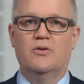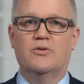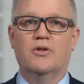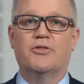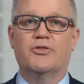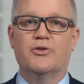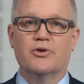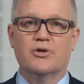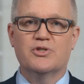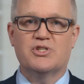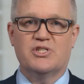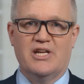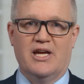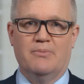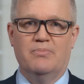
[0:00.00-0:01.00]
The third
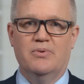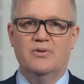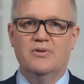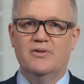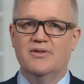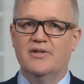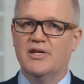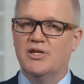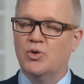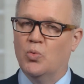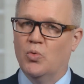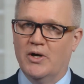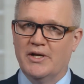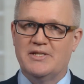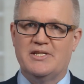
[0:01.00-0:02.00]
step that you
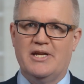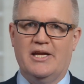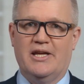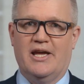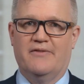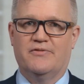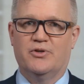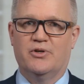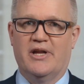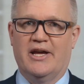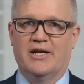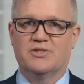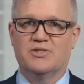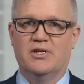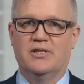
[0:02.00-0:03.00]
want to take after an
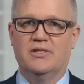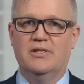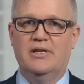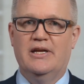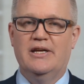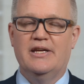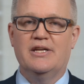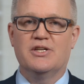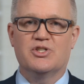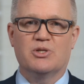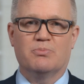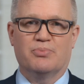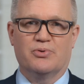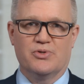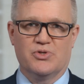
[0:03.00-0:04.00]
accident is
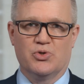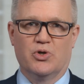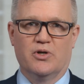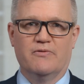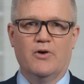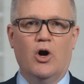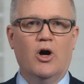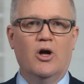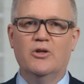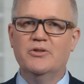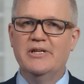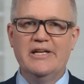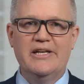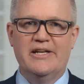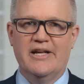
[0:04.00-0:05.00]
to preserve all
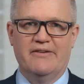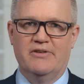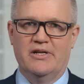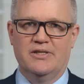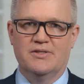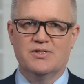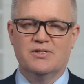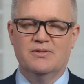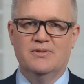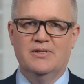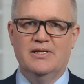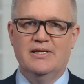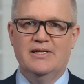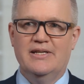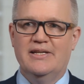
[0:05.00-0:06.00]
needed evidence.
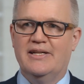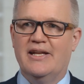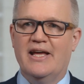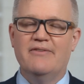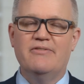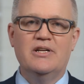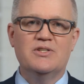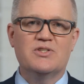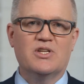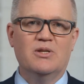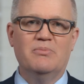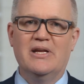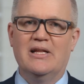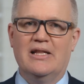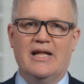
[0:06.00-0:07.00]
And evidence
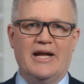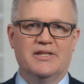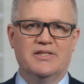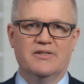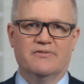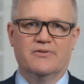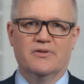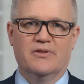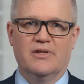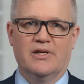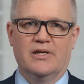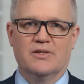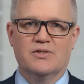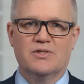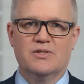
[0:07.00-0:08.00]
can be a lot of different
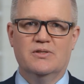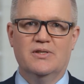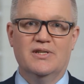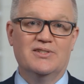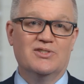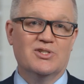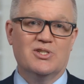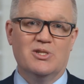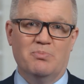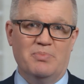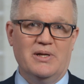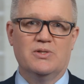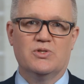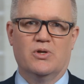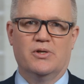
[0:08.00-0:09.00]
things. It just
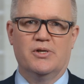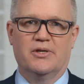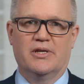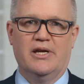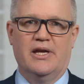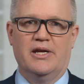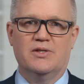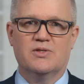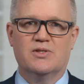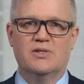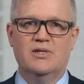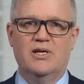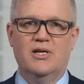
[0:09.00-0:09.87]
depends on your case.